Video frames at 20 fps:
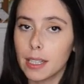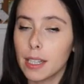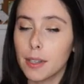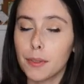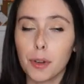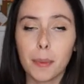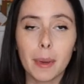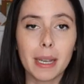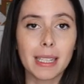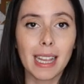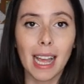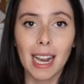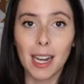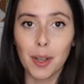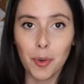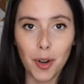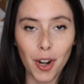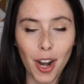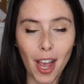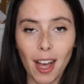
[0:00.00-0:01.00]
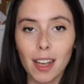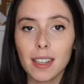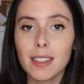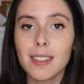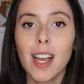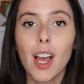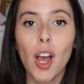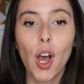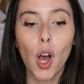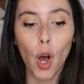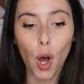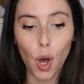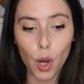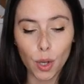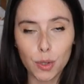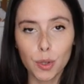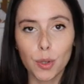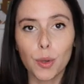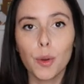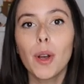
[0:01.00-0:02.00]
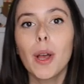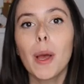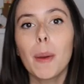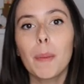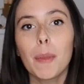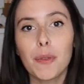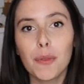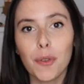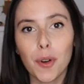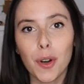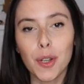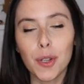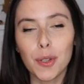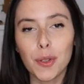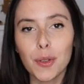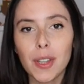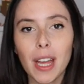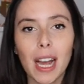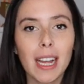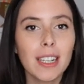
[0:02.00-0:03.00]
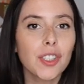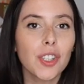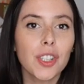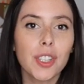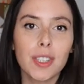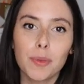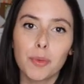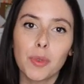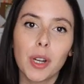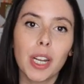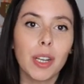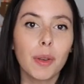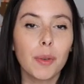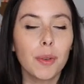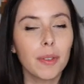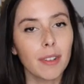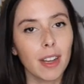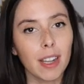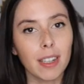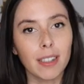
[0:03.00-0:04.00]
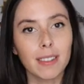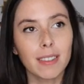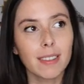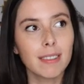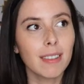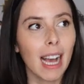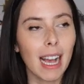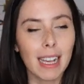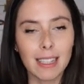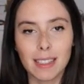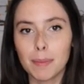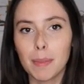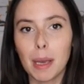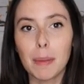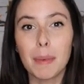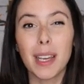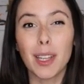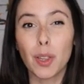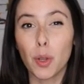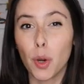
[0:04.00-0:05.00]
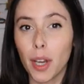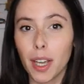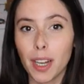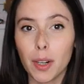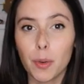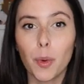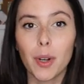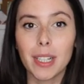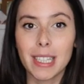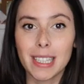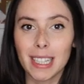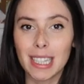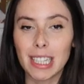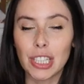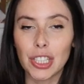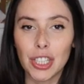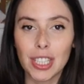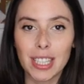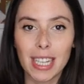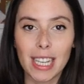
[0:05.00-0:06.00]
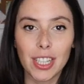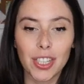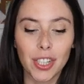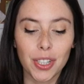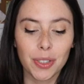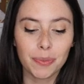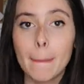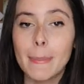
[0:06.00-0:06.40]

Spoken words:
If you're based anywhere else, also, before you do that, just read and ask maybe a lawyer what's the legislation.